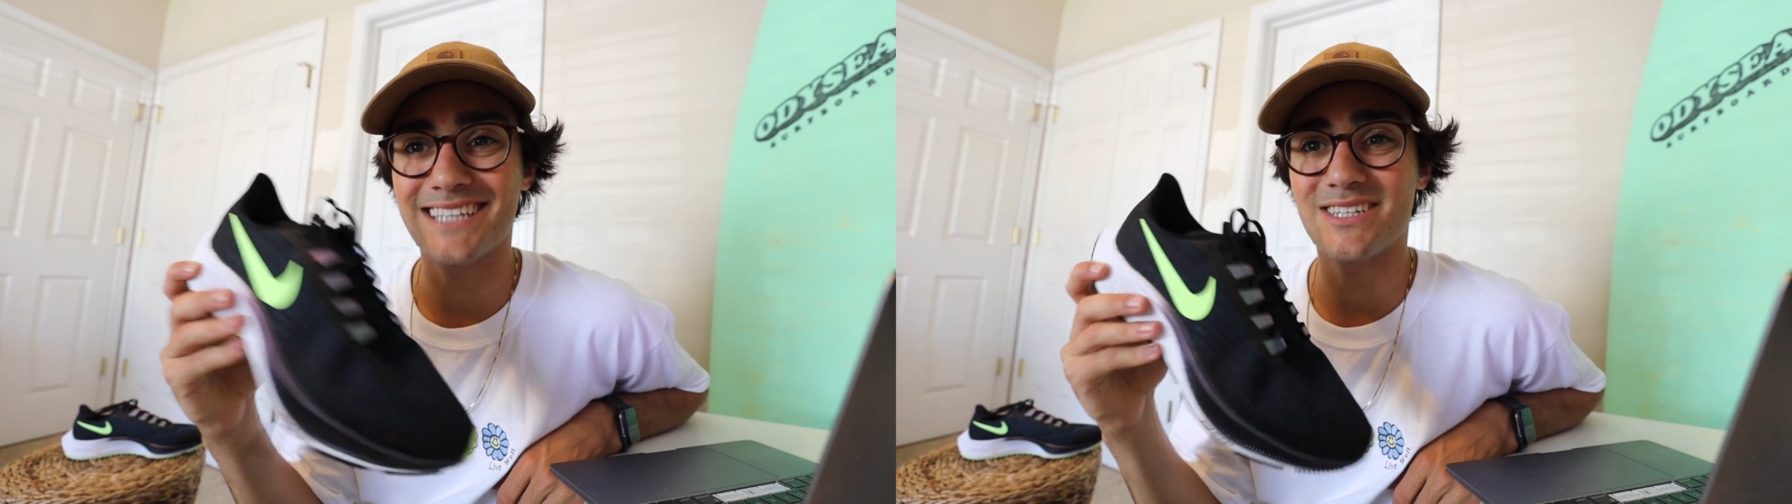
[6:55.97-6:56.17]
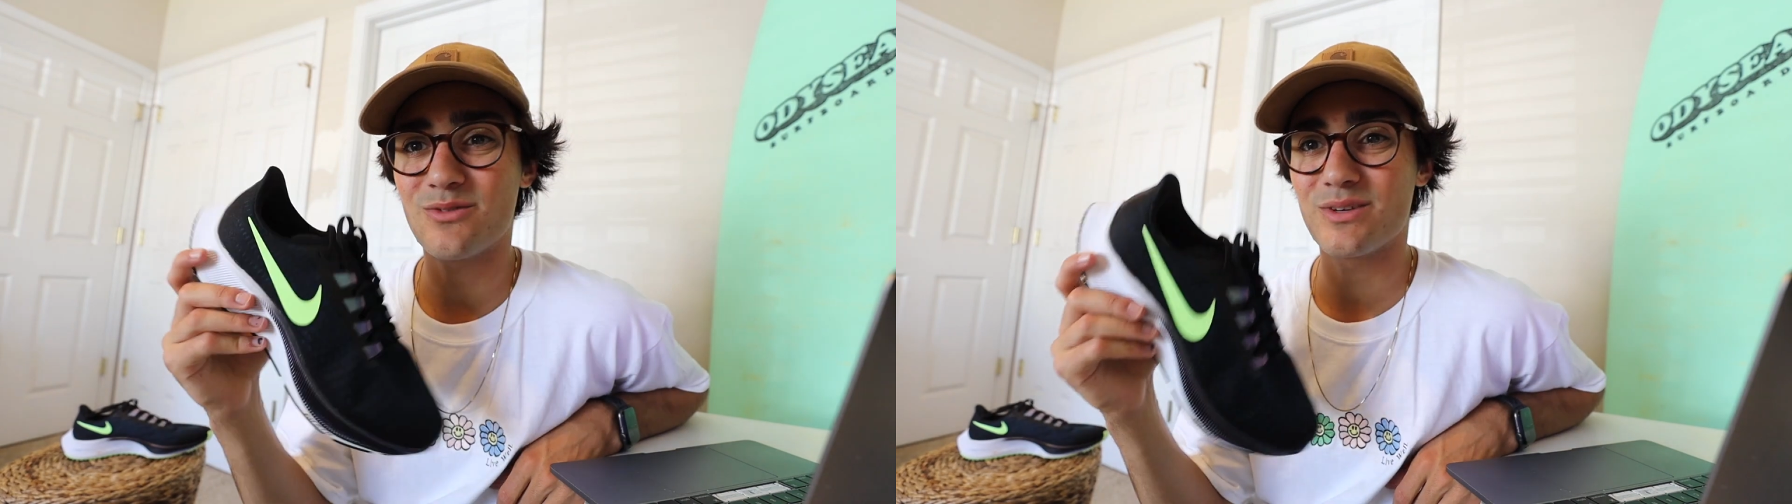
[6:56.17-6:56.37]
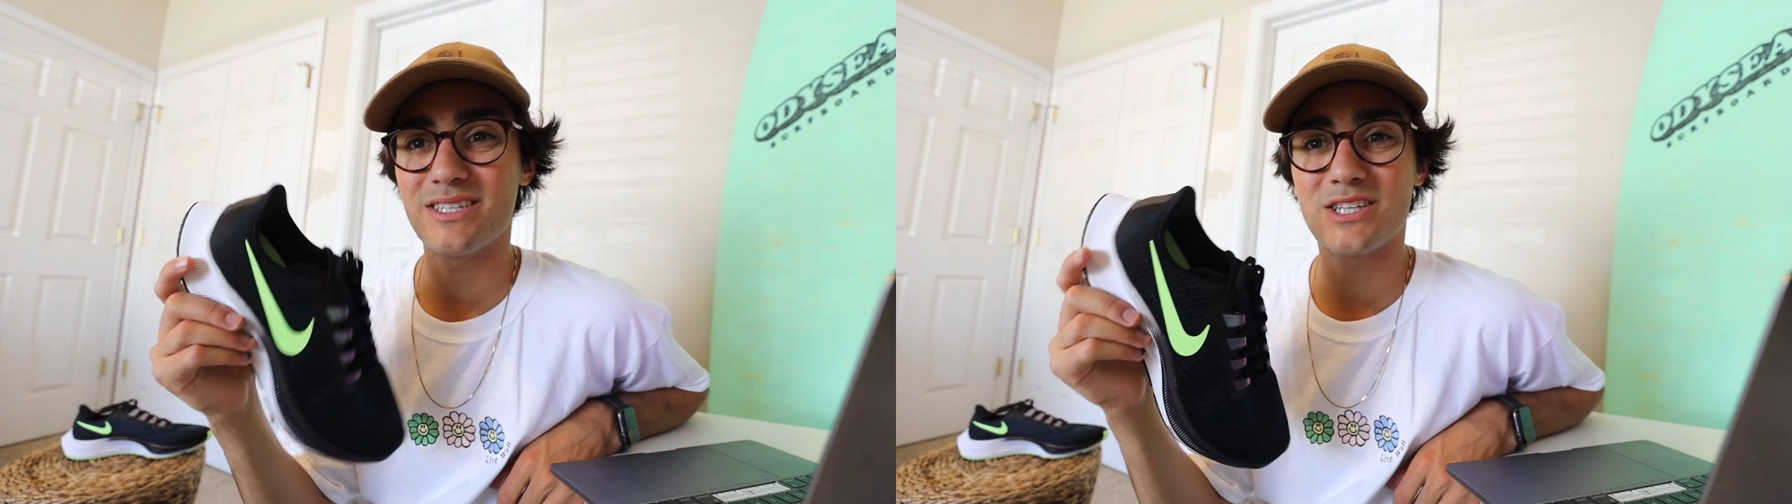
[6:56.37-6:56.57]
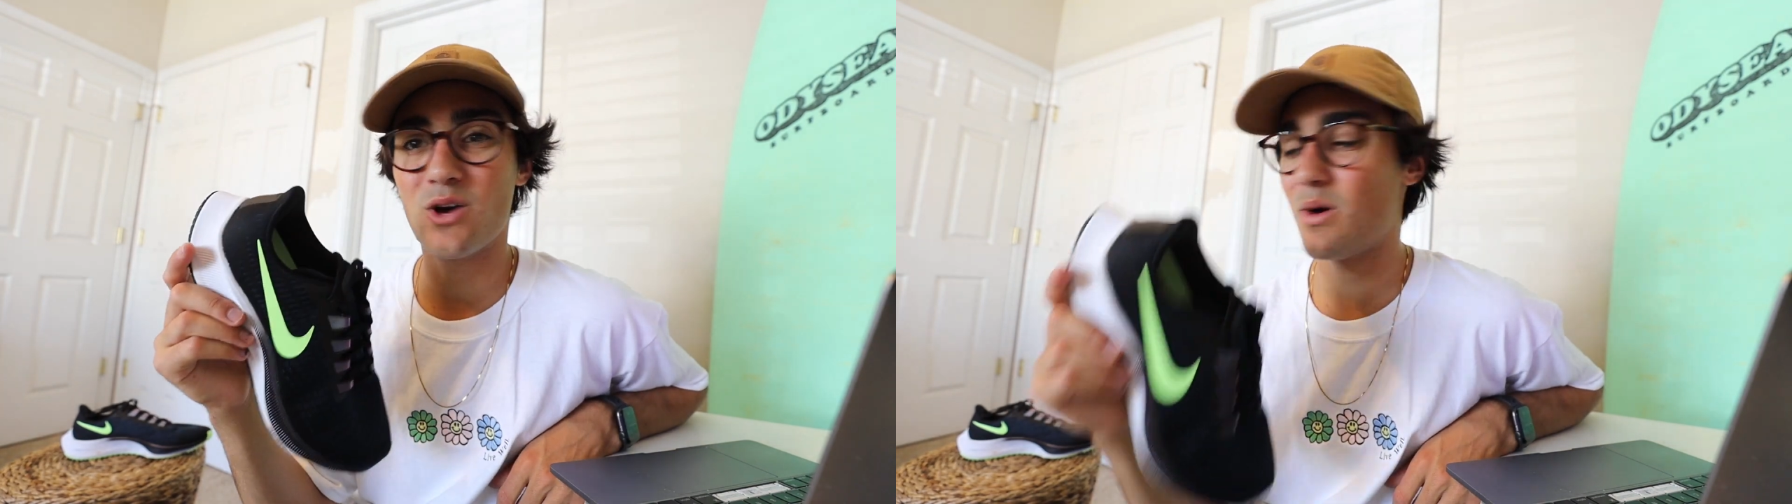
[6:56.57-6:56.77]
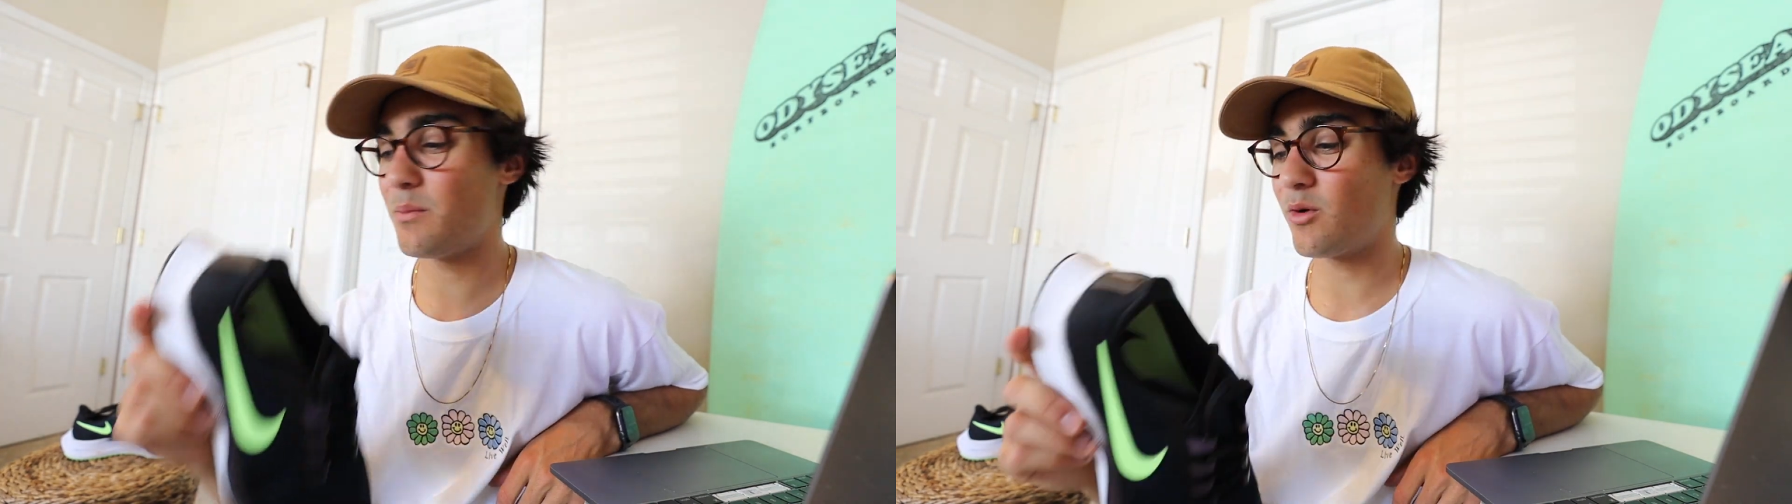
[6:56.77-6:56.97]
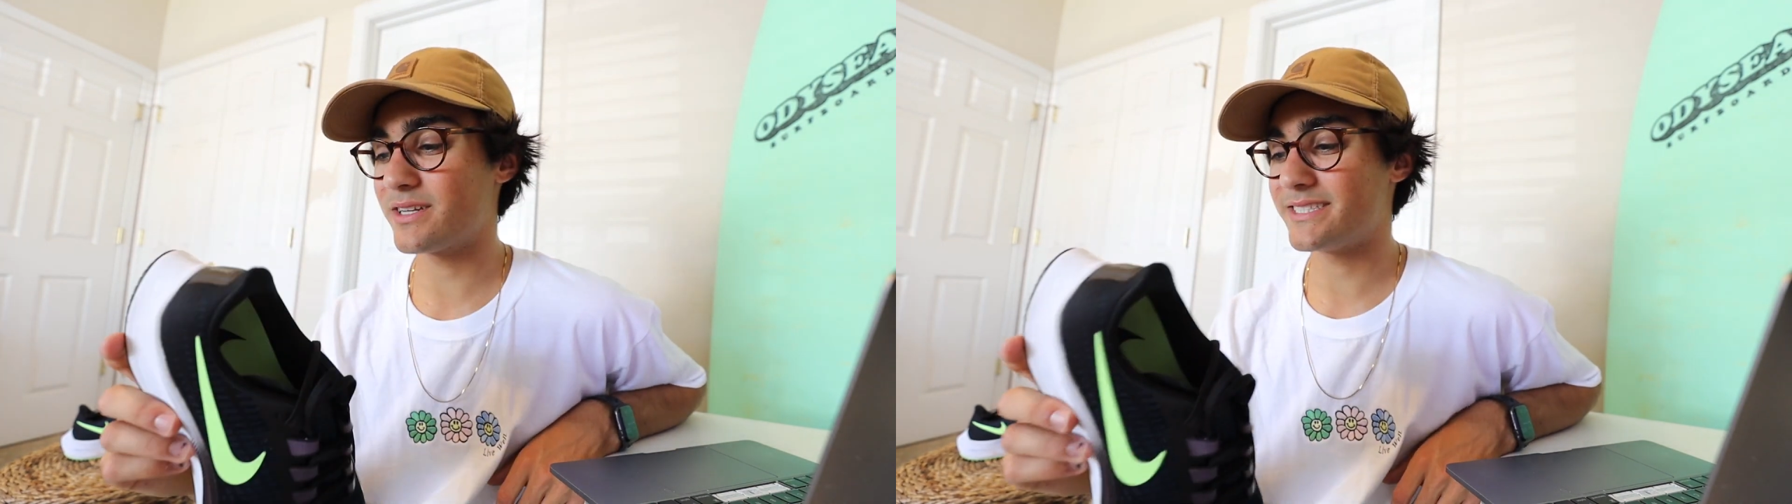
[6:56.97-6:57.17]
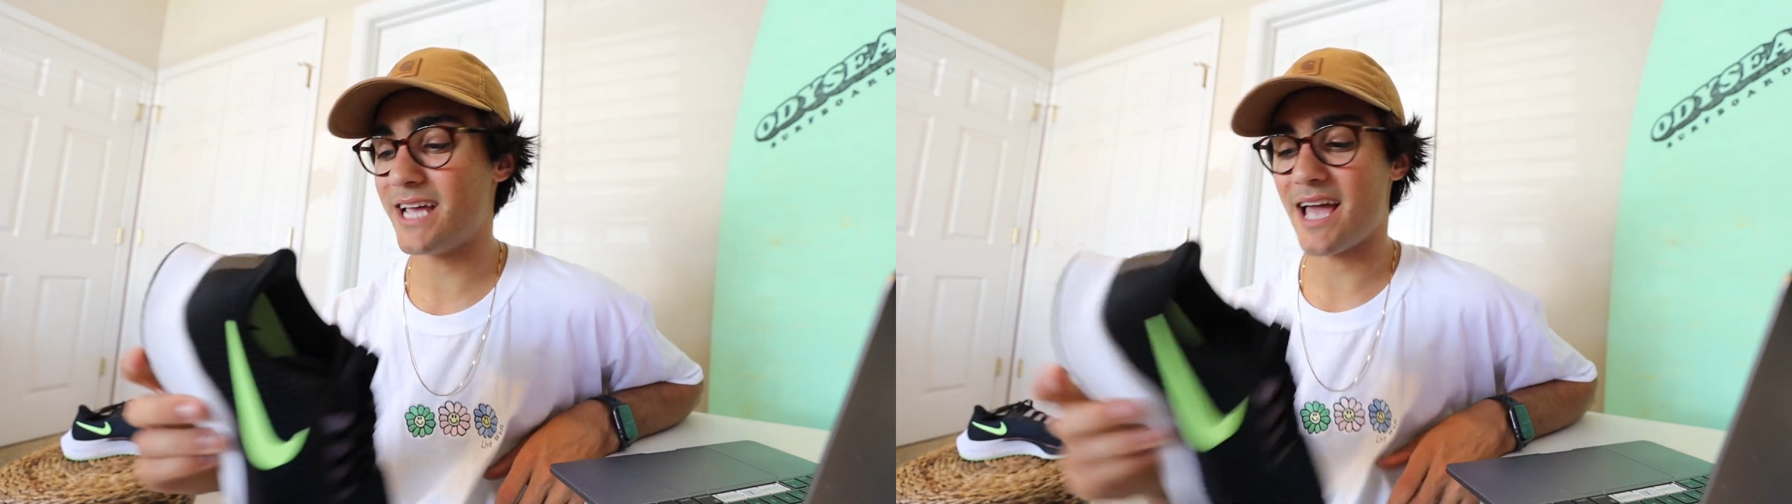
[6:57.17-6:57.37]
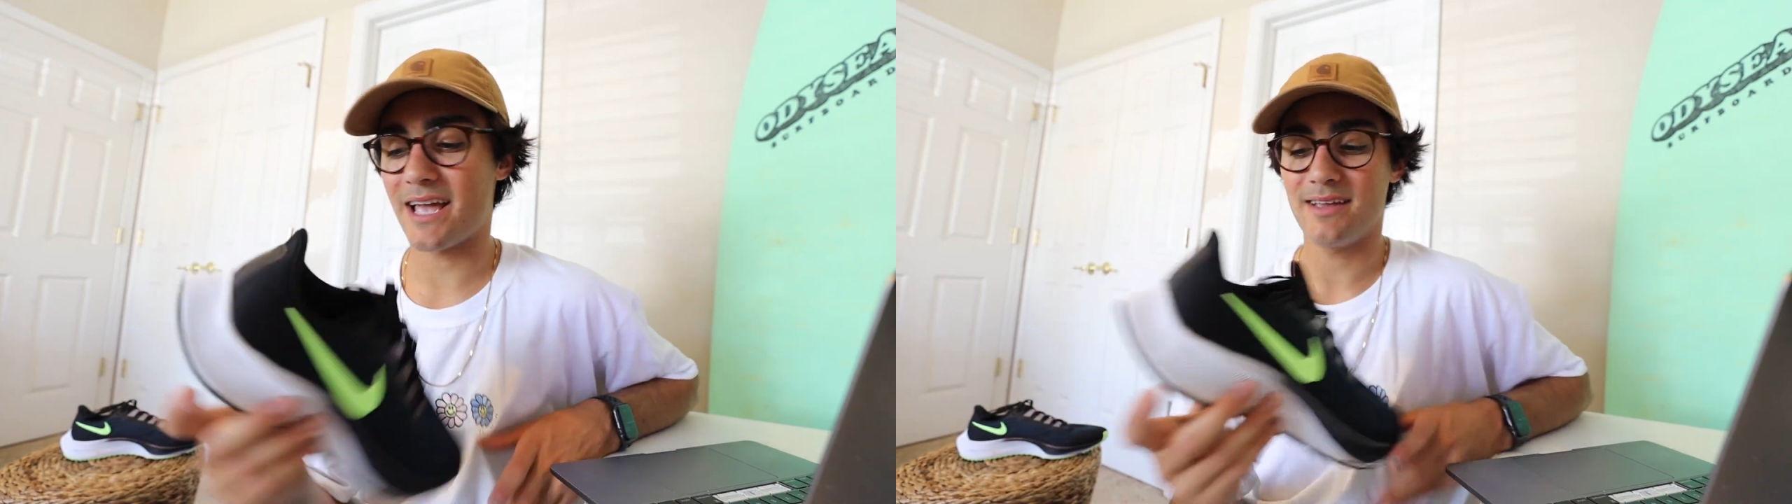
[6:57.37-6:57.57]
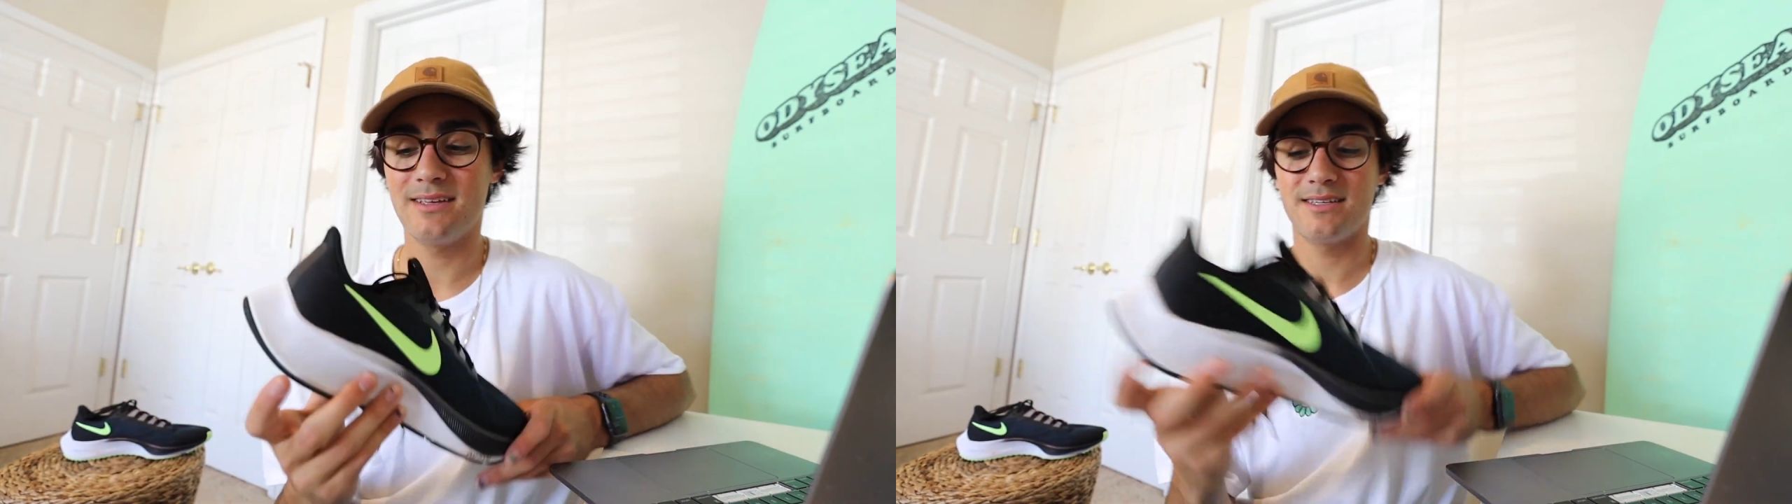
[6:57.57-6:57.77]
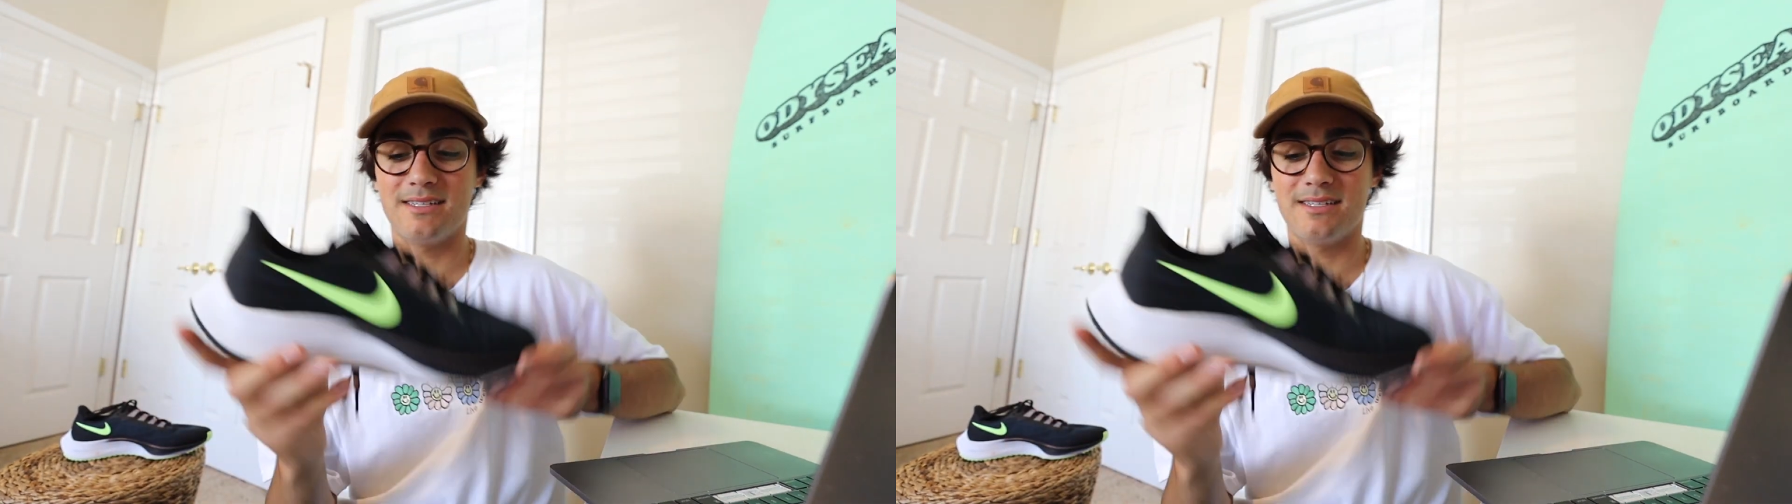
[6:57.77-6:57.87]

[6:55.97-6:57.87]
I don't really know what more to say.